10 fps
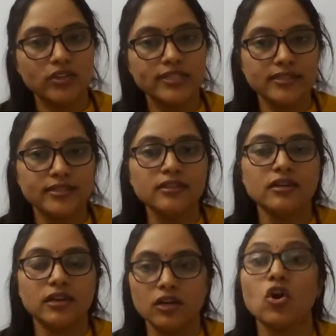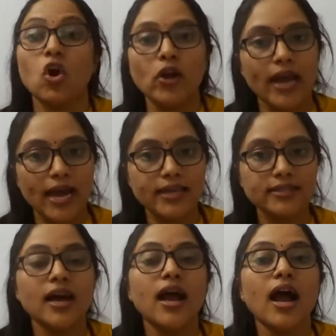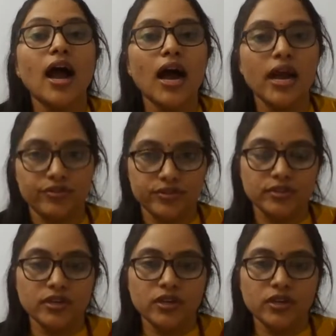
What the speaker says: as hives.